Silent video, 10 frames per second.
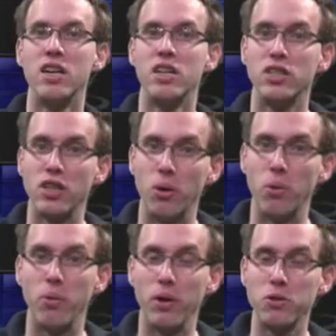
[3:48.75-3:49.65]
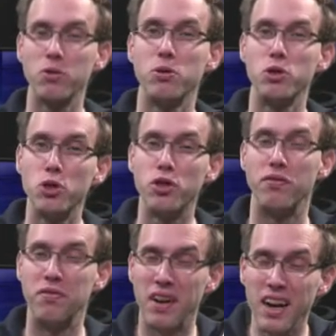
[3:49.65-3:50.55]
So we want to choose a
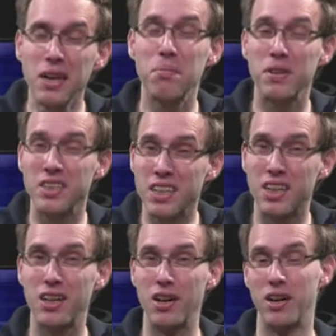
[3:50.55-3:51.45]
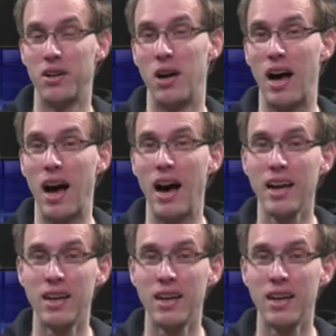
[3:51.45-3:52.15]
very particular i